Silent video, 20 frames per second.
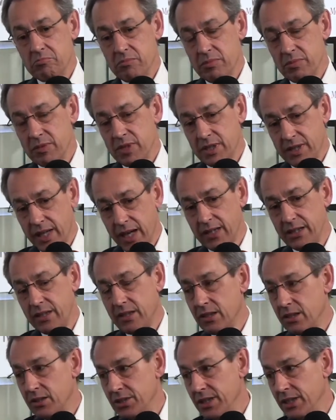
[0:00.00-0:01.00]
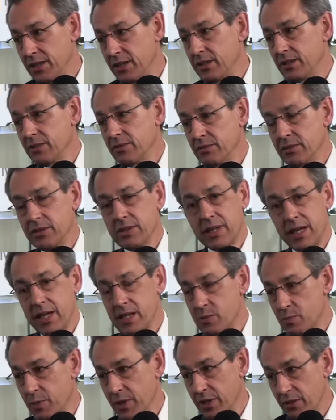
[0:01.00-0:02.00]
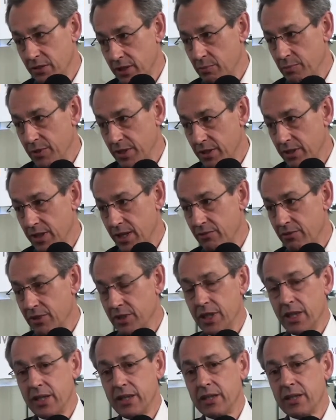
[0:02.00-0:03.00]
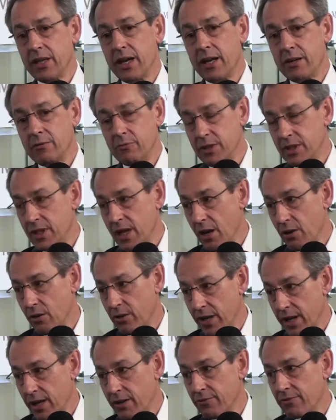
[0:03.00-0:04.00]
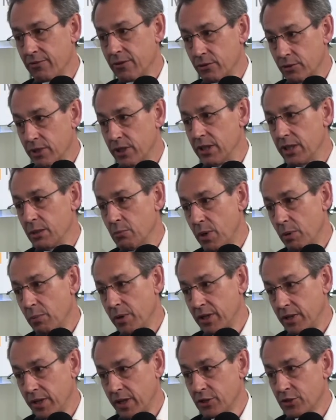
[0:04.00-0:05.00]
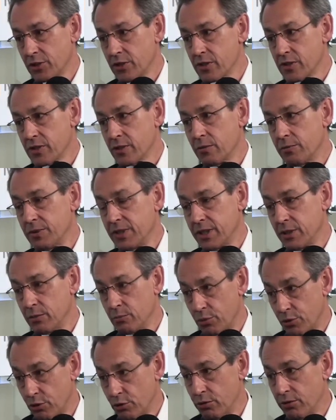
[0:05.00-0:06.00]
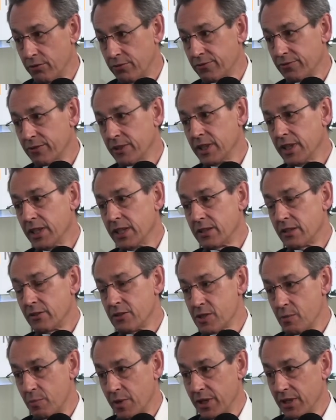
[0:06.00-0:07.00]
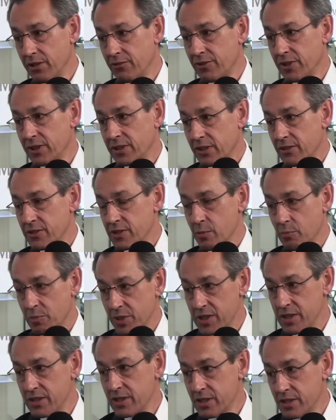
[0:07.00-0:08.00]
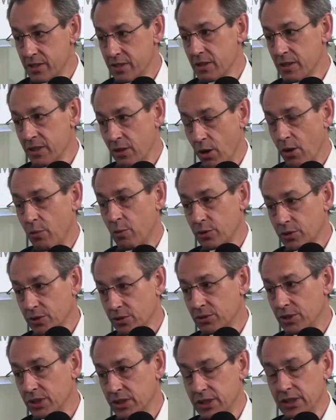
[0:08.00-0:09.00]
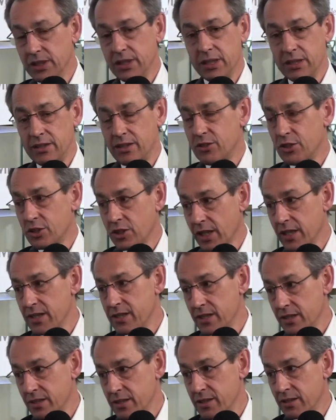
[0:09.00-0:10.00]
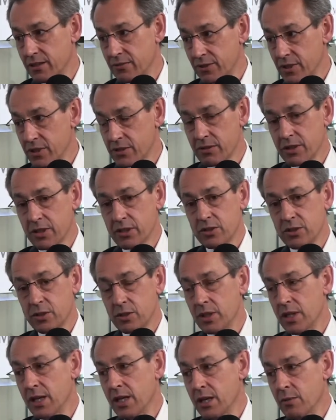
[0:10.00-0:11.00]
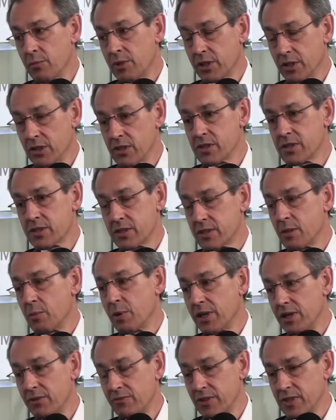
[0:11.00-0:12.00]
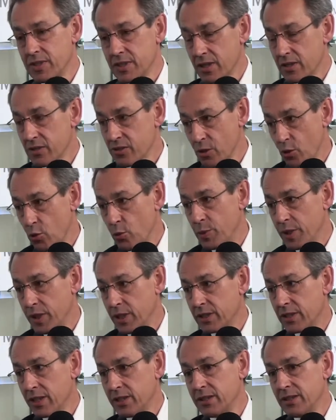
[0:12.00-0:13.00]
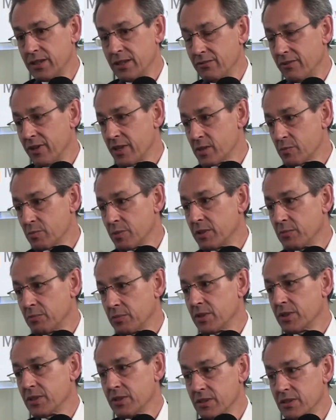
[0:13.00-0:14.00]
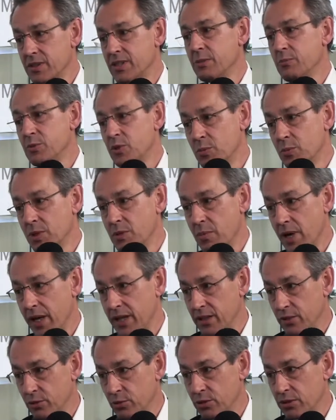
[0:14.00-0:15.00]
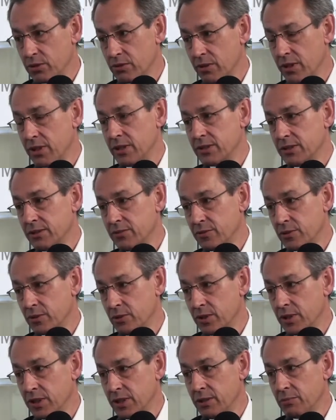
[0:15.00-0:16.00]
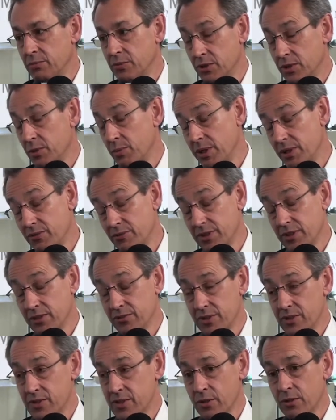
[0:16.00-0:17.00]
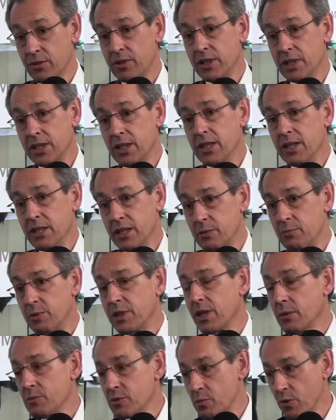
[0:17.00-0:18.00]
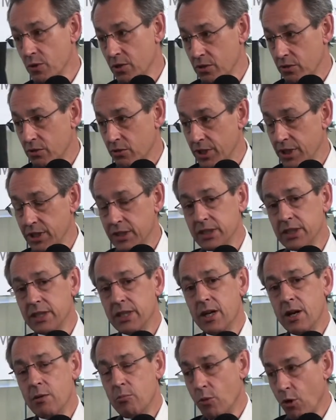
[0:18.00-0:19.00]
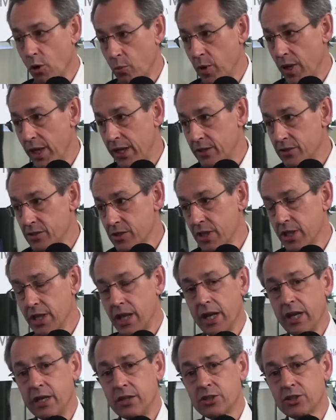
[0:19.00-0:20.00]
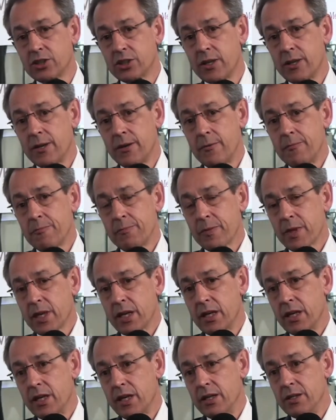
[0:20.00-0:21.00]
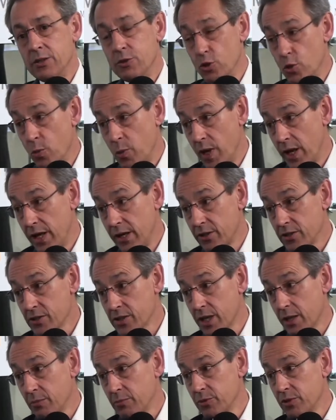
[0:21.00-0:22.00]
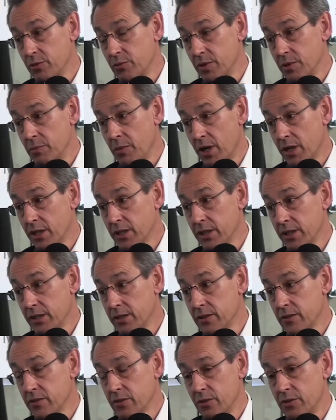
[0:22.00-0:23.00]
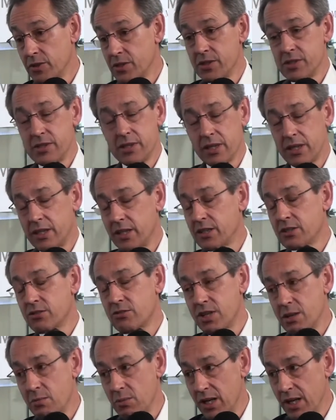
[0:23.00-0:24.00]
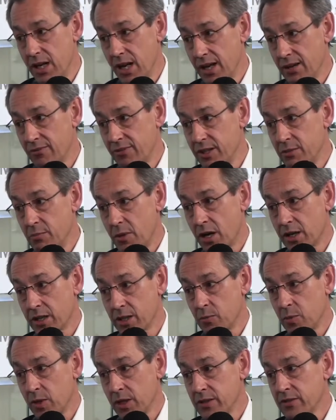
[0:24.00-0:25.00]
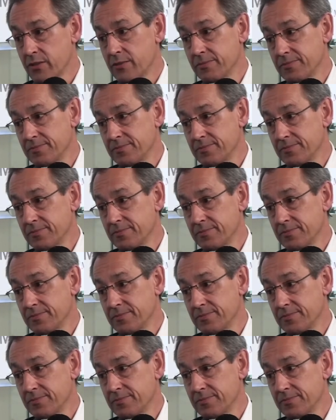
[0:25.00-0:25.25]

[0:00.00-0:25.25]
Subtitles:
The technical need gets bigger and bigger every day, and we now have real implementation, so we can prove there is a benefit, there is a business opportunity in digitizing this infrastructure, because the benefits are so big that the investment seems minute relative to the benefit of it. So it becomes more concrete, more players engage, new players come to the market, so this is an extremely lively marketplace.